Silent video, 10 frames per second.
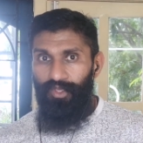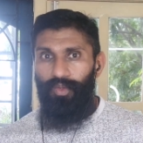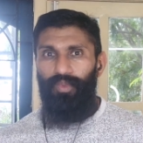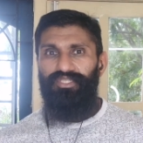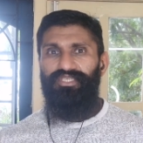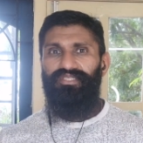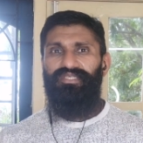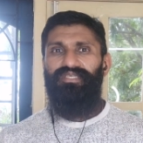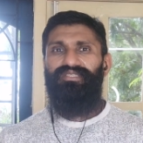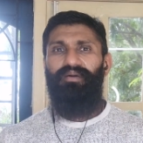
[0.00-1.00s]
which
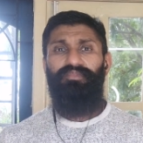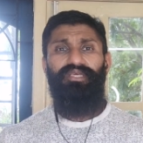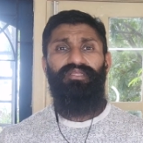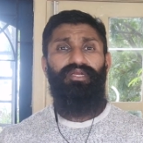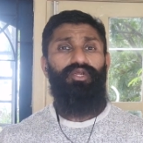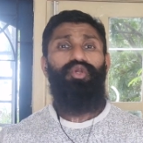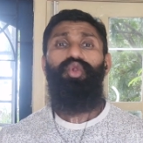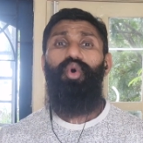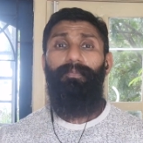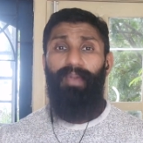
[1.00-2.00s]
is something that
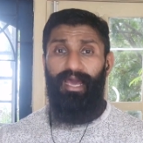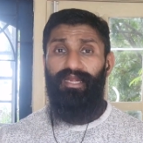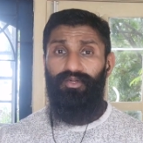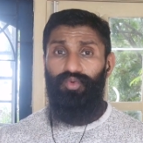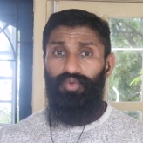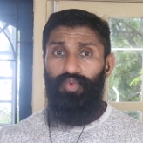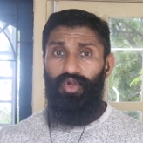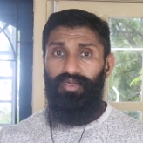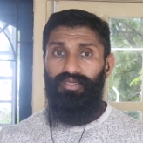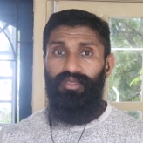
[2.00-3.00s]
no parent would
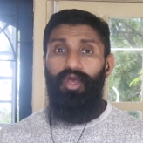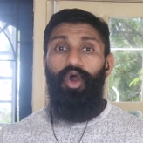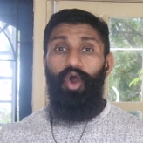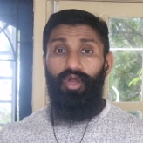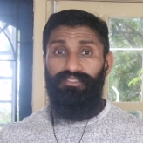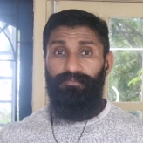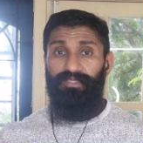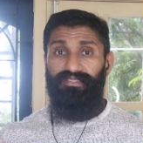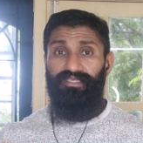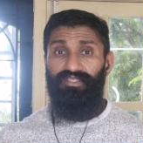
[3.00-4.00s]
want. All
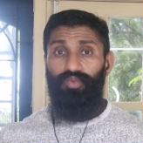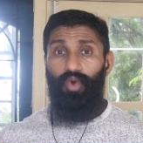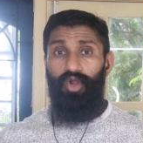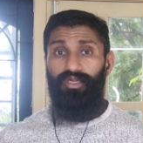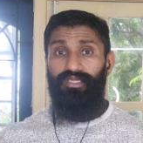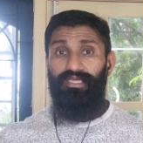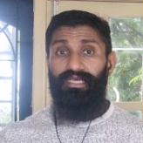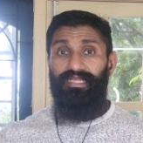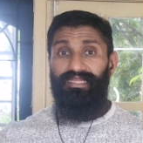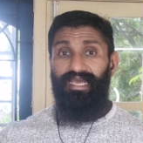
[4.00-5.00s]
species want
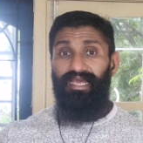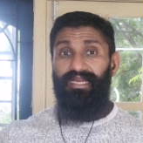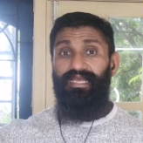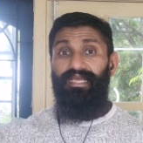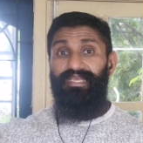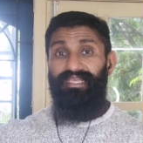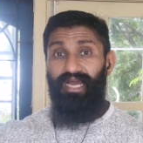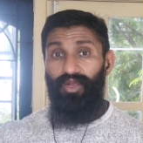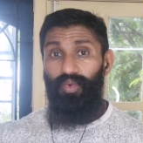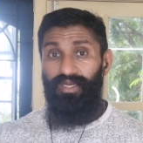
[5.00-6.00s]
their
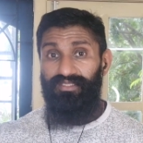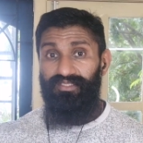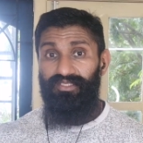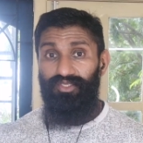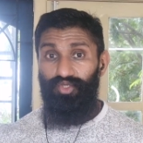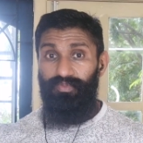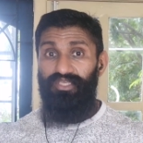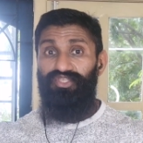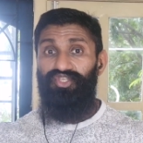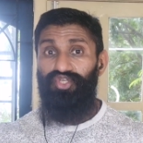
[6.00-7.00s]
young ones to be
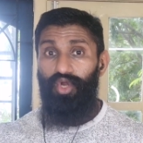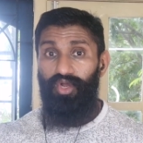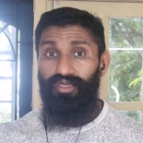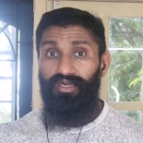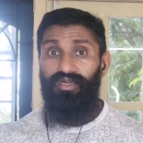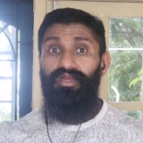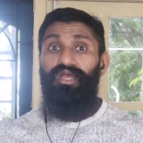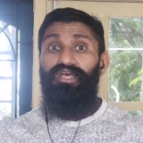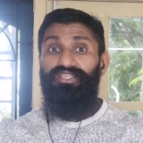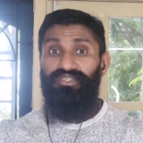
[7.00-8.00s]
stronger,
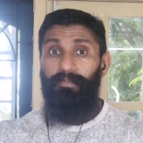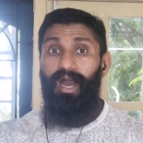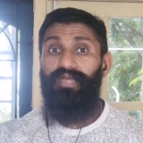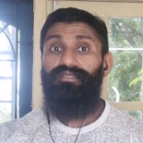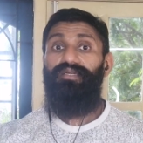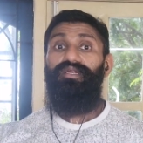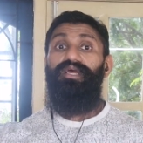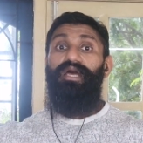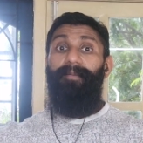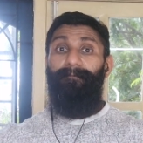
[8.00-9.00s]
smarter,
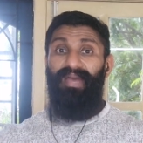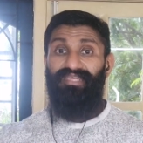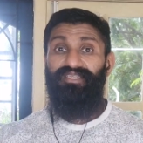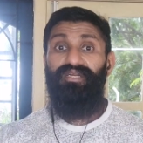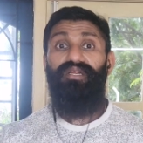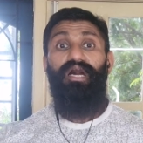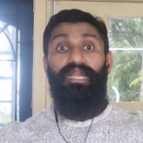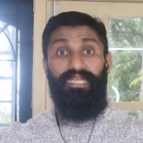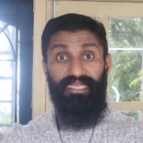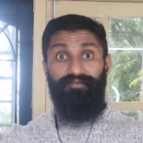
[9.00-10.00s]
better,
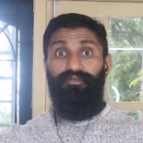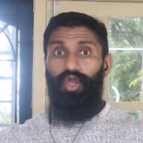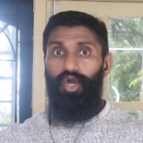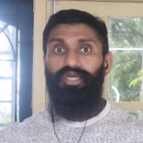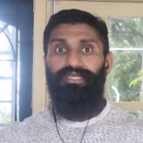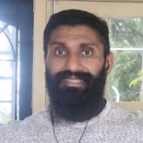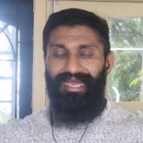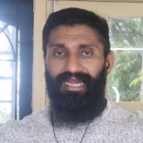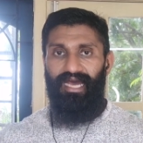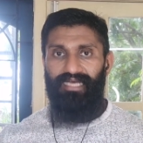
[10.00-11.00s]
and live longer
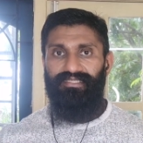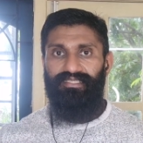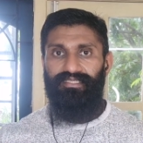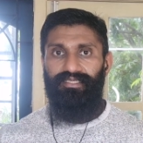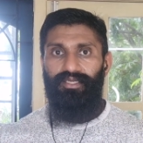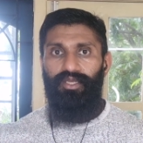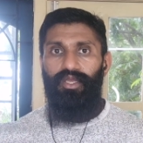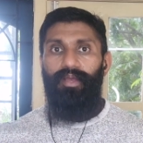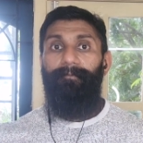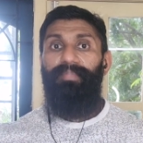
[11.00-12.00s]
than us
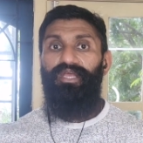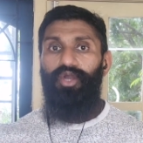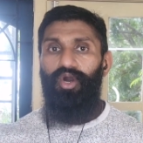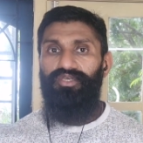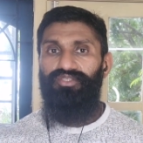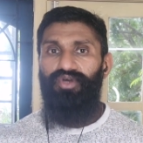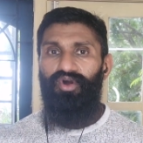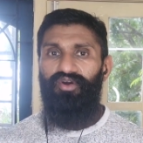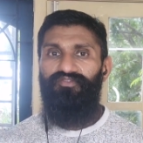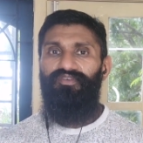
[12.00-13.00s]
because
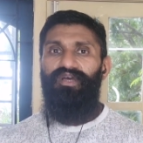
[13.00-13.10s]
of